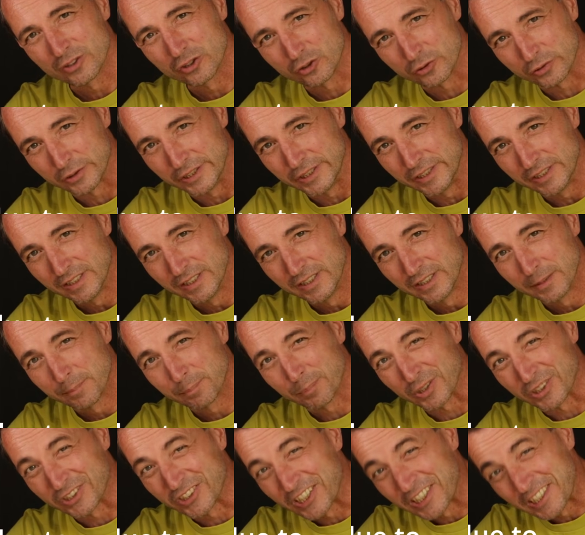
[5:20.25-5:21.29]
tree.
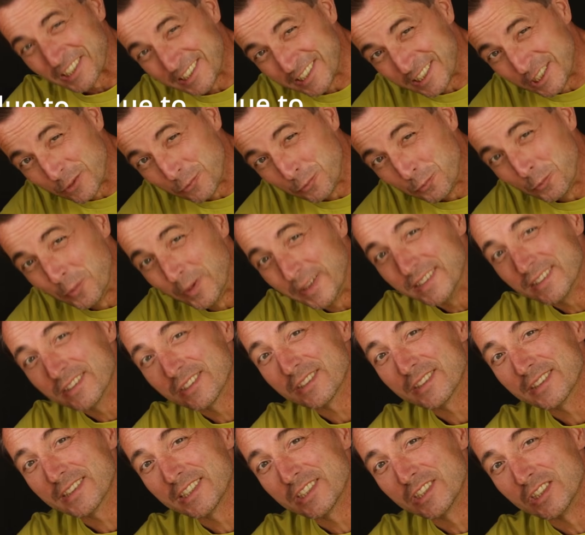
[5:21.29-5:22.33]
Particularly in
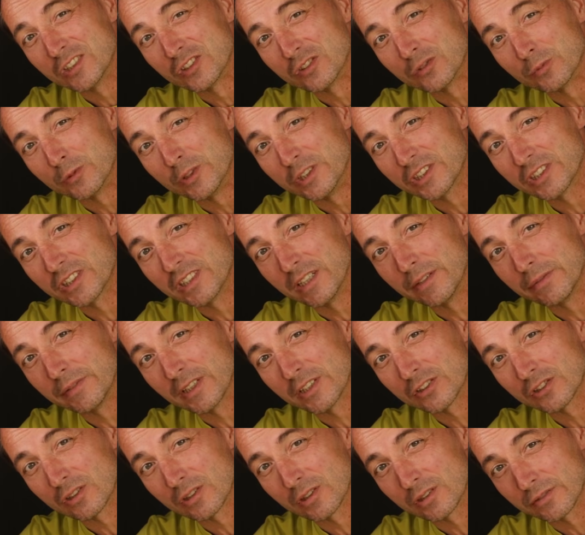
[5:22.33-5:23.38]
winter, this is a risk if
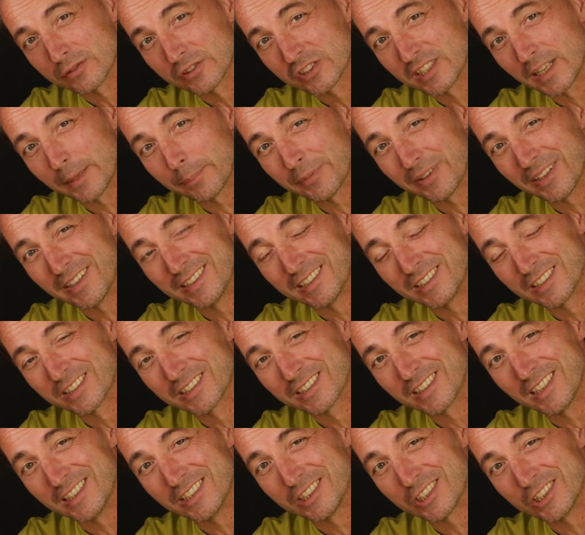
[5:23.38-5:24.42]
there's a lot of sap and it's
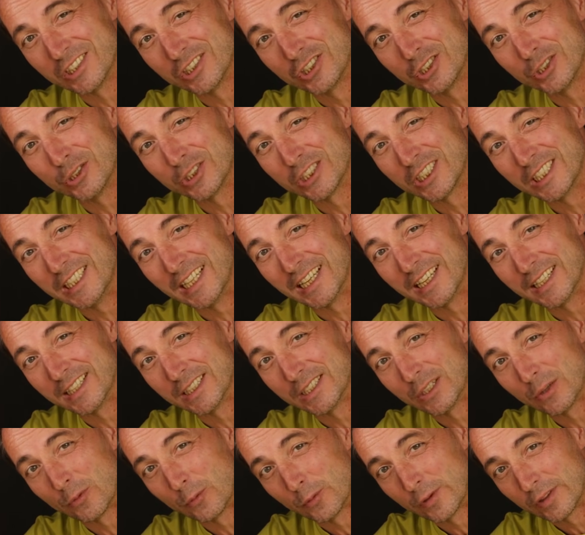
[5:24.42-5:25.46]
nice and juicy
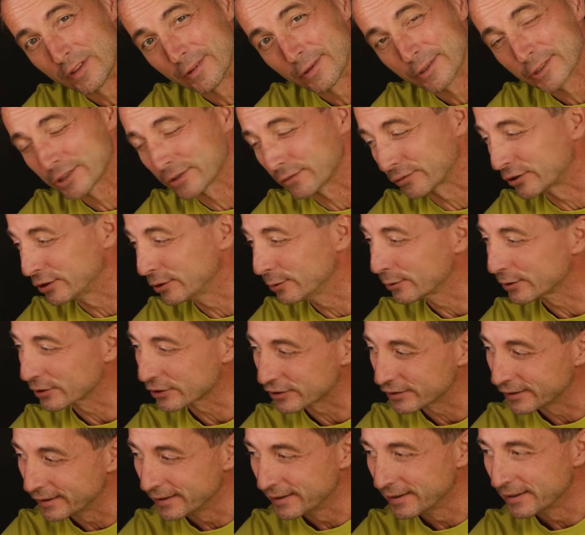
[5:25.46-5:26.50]
and with lots of
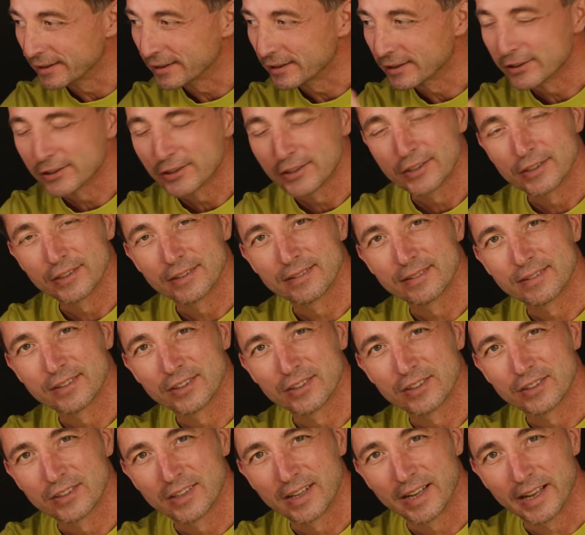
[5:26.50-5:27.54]
sugars.
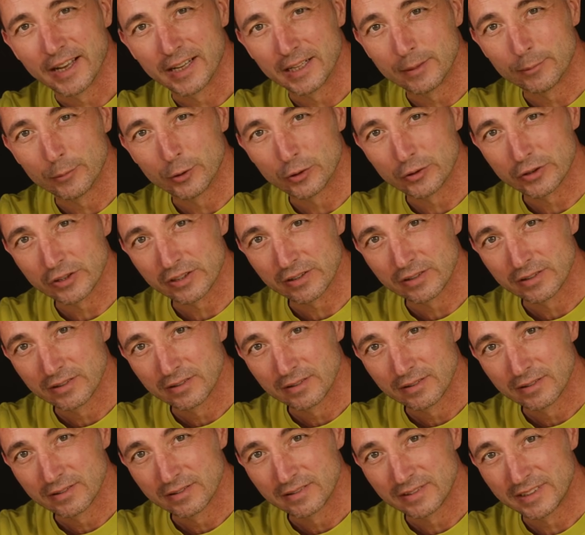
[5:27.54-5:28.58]
Animals
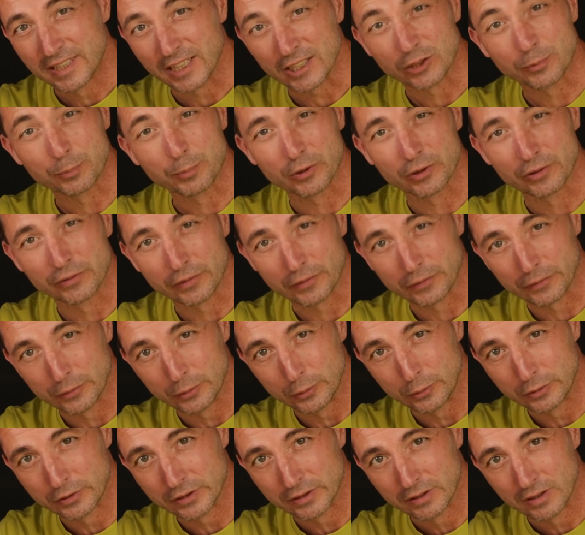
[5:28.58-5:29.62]
desperate for
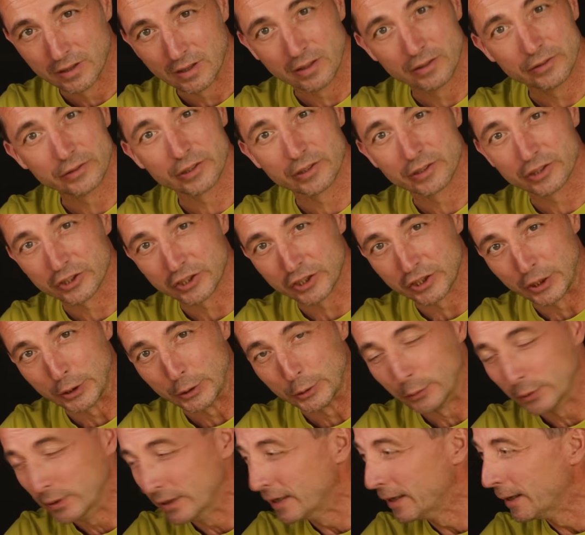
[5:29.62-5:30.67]
food under the
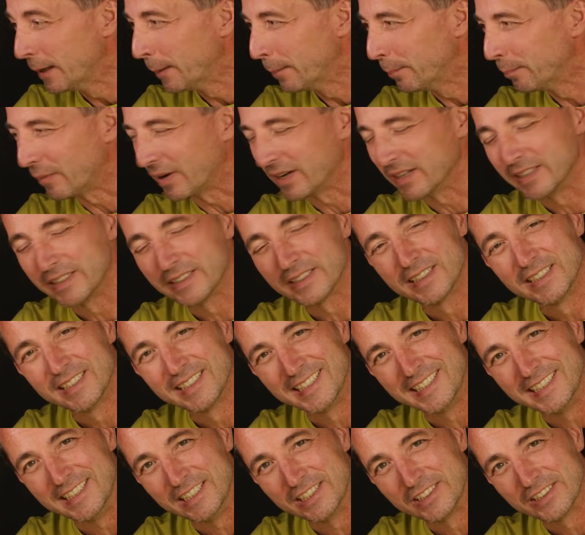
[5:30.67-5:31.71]
snow might
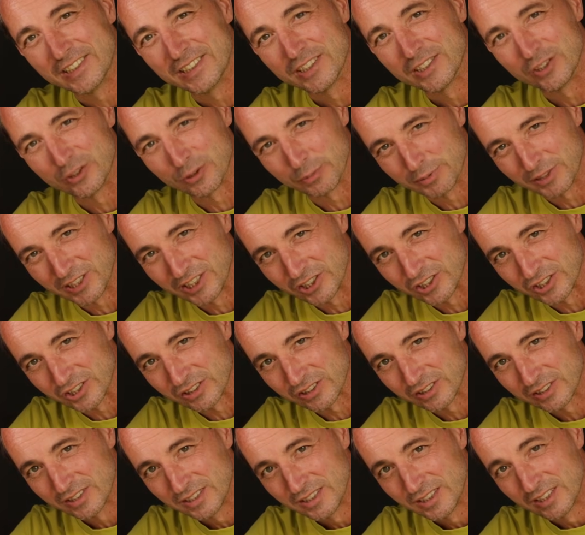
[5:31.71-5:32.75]
eat your
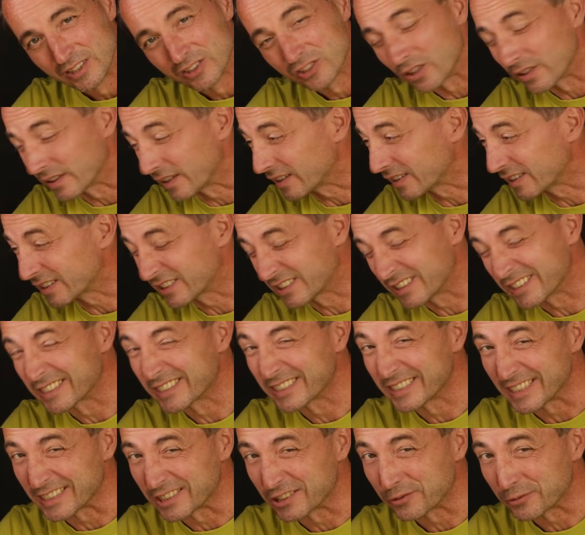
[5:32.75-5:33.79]
branches. So that is the
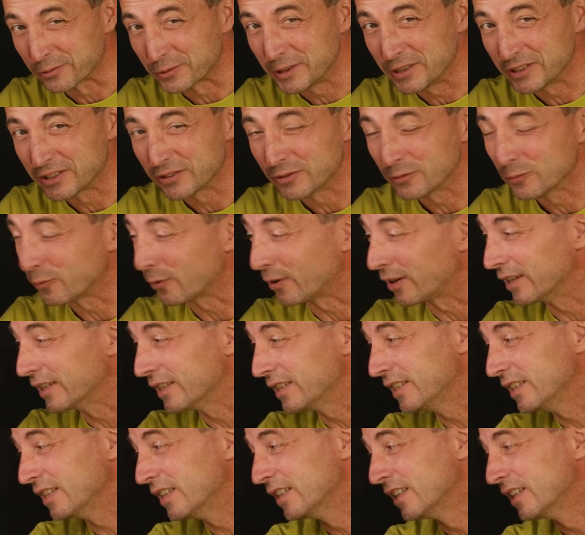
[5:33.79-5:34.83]
6th reason why